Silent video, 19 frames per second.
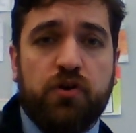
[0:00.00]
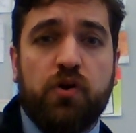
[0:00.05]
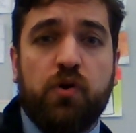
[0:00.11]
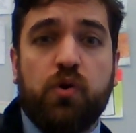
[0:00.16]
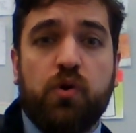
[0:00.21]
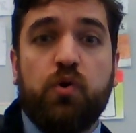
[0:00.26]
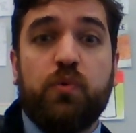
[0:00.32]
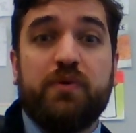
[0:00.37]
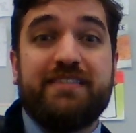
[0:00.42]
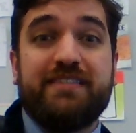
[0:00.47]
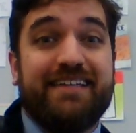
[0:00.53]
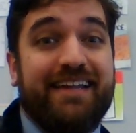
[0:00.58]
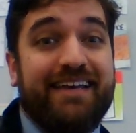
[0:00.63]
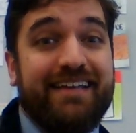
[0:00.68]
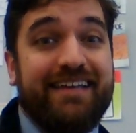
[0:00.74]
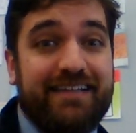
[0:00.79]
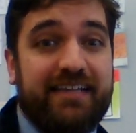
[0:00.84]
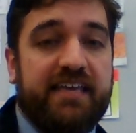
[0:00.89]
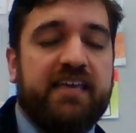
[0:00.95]

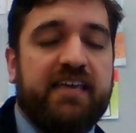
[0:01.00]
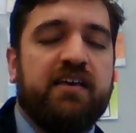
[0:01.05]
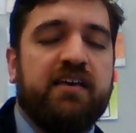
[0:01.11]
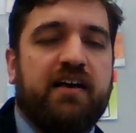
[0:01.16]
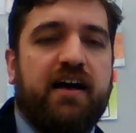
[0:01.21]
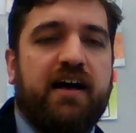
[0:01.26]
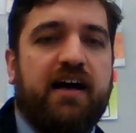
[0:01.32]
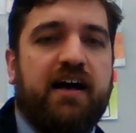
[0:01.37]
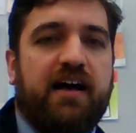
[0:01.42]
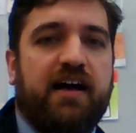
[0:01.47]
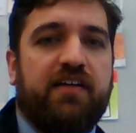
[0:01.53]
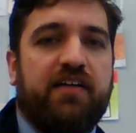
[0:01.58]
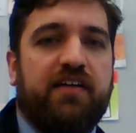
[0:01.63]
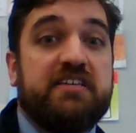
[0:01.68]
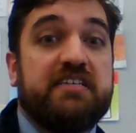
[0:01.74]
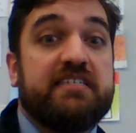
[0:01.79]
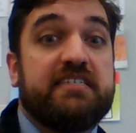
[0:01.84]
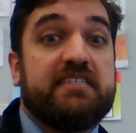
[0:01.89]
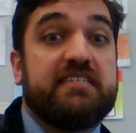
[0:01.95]
Coincidentally,
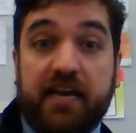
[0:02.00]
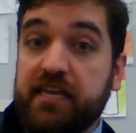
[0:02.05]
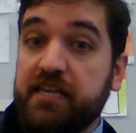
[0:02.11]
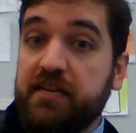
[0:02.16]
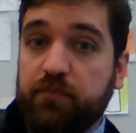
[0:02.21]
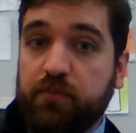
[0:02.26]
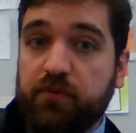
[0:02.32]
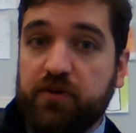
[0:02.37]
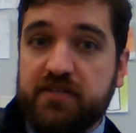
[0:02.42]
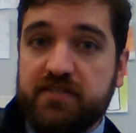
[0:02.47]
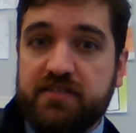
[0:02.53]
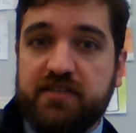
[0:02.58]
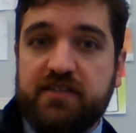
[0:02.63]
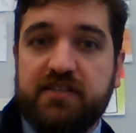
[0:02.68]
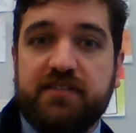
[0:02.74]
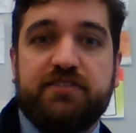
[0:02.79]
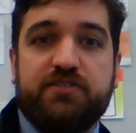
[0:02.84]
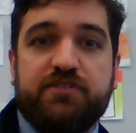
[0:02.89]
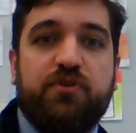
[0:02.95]
the second
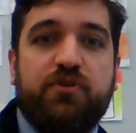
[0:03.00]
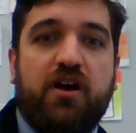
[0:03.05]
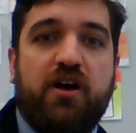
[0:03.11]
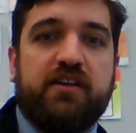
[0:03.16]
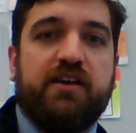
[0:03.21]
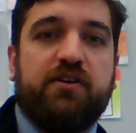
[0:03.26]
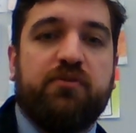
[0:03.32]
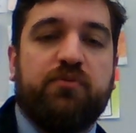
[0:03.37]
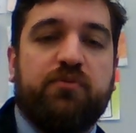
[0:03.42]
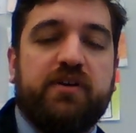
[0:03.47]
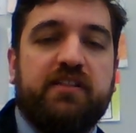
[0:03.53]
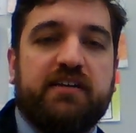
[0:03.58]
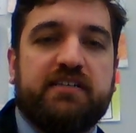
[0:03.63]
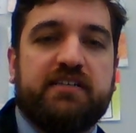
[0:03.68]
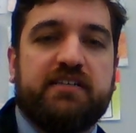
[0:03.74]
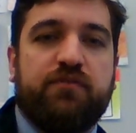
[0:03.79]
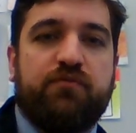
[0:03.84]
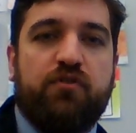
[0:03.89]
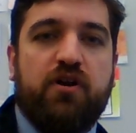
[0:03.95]
president to not get
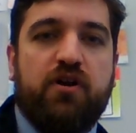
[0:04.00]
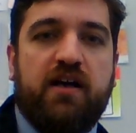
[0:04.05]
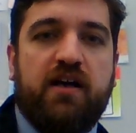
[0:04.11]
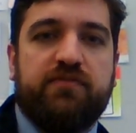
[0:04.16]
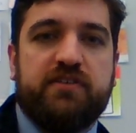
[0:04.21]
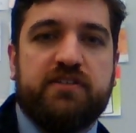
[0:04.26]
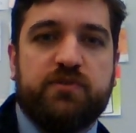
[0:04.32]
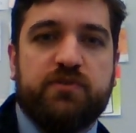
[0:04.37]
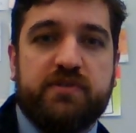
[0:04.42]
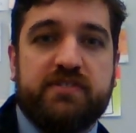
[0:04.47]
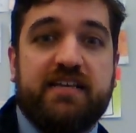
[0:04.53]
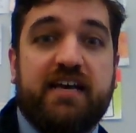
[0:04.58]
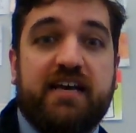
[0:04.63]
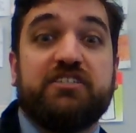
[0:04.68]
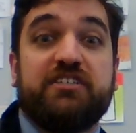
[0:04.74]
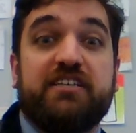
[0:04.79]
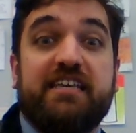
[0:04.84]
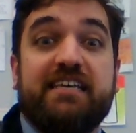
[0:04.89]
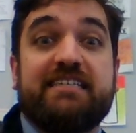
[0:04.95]
reelected for office was
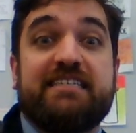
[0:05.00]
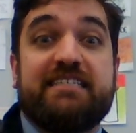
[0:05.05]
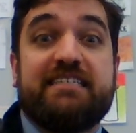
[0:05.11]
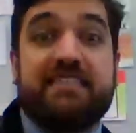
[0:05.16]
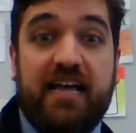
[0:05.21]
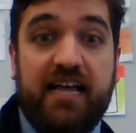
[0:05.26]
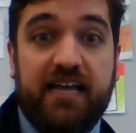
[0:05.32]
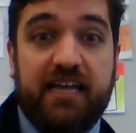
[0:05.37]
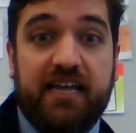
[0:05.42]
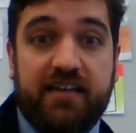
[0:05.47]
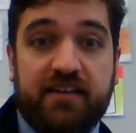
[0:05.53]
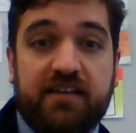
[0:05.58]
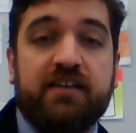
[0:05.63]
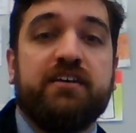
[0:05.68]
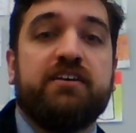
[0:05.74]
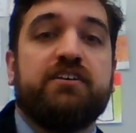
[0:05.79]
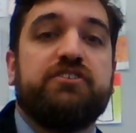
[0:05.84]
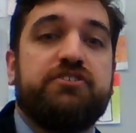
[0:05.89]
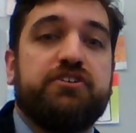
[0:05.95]
actually his son,
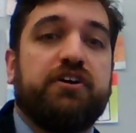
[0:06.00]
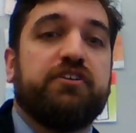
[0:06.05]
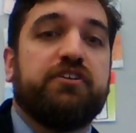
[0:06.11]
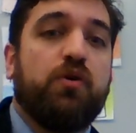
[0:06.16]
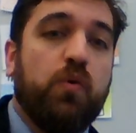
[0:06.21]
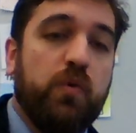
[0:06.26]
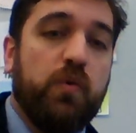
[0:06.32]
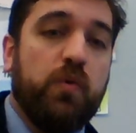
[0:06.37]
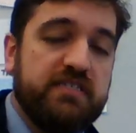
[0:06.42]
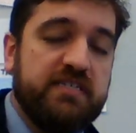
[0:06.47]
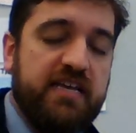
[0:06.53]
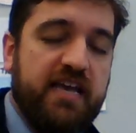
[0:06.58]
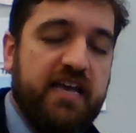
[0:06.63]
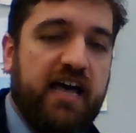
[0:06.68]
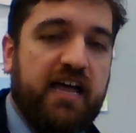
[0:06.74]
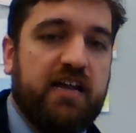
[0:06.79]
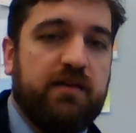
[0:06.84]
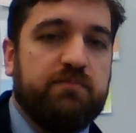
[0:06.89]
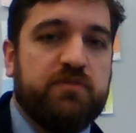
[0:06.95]
John Quincy
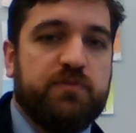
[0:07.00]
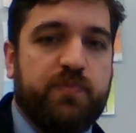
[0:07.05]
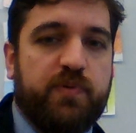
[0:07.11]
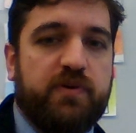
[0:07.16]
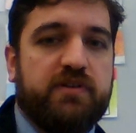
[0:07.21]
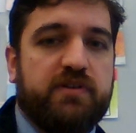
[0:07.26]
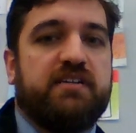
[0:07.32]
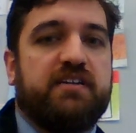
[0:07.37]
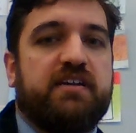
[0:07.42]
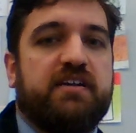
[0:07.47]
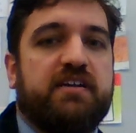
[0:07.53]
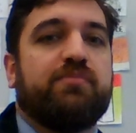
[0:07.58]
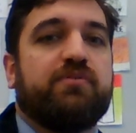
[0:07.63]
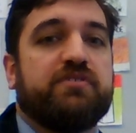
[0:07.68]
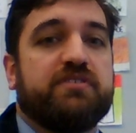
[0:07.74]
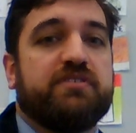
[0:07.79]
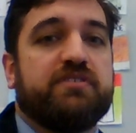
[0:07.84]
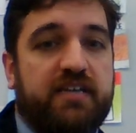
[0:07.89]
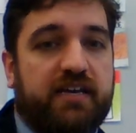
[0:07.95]
Adams, president
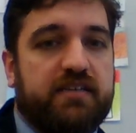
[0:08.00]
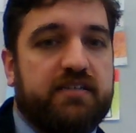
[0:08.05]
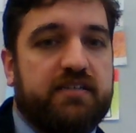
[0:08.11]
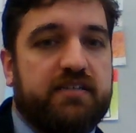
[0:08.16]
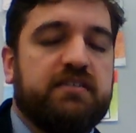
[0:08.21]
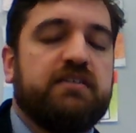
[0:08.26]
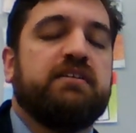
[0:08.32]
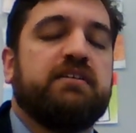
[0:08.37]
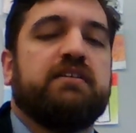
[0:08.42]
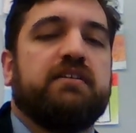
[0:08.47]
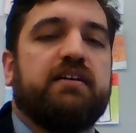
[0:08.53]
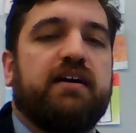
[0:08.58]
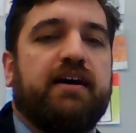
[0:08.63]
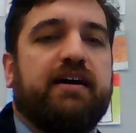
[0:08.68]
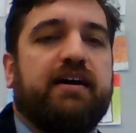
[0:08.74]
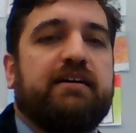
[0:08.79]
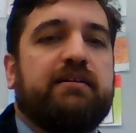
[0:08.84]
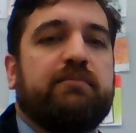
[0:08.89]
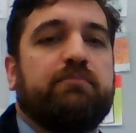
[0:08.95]
number 6.
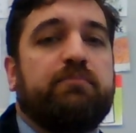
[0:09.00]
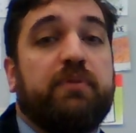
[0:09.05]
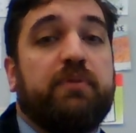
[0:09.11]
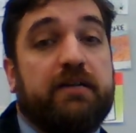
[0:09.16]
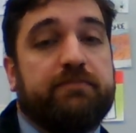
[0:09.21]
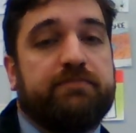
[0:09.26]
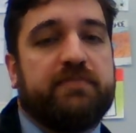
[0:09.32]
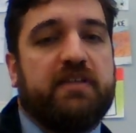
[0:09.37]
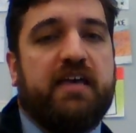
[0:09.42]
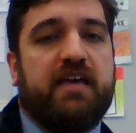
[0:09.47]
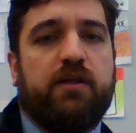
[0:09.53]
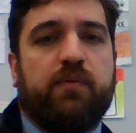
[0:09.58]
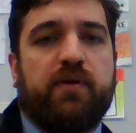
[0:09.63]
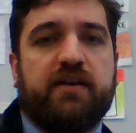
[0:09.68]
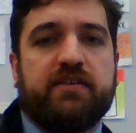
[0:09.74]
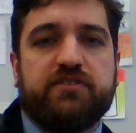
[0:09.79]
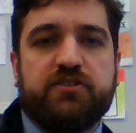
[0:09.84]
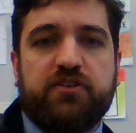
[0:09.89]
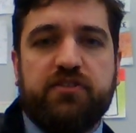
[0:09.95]
But
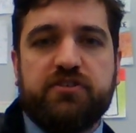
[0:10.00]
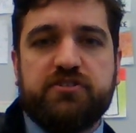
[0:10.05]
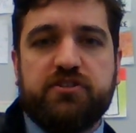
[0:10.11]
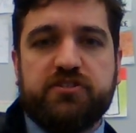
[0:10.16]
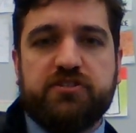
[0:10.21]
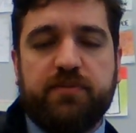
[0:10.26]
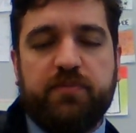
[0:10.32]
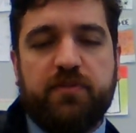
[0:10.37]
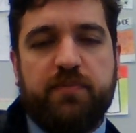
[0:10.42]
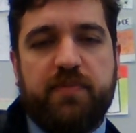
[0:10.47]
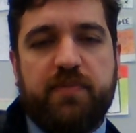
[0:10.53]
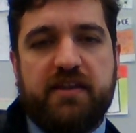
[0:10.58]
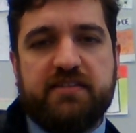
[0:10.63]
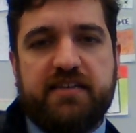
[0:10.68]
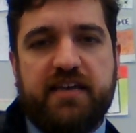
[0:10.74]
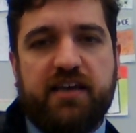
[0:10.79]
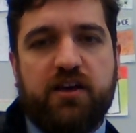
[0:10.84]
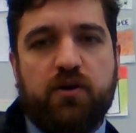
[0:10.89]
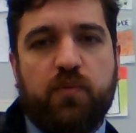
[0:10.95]
anyway, so those are some of the main
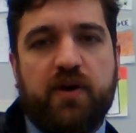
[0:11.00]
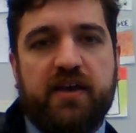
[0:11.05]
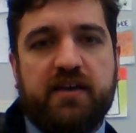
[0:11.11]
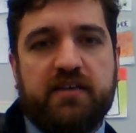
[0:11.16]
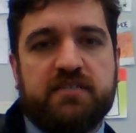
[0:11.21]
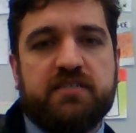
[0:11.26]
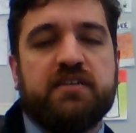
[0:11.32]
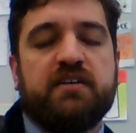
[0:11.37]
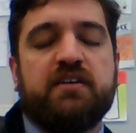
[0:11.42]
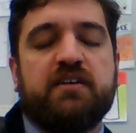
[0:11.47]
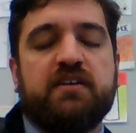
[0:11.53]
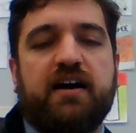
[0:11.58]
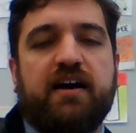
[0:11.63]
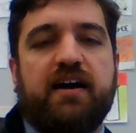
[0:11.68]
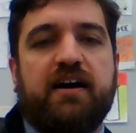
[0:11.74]
takeaways.